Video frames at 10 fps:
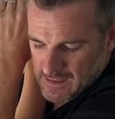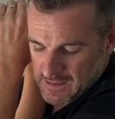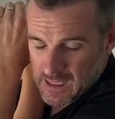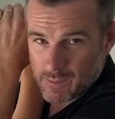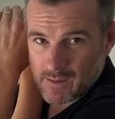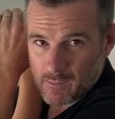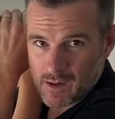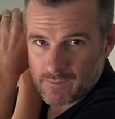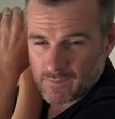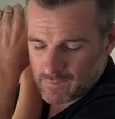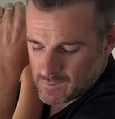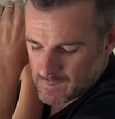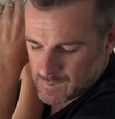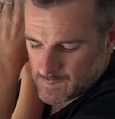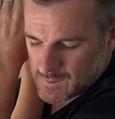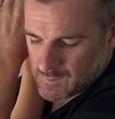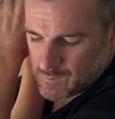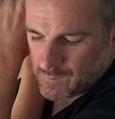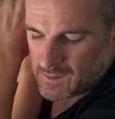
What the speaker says: keep her that way for as long as possible.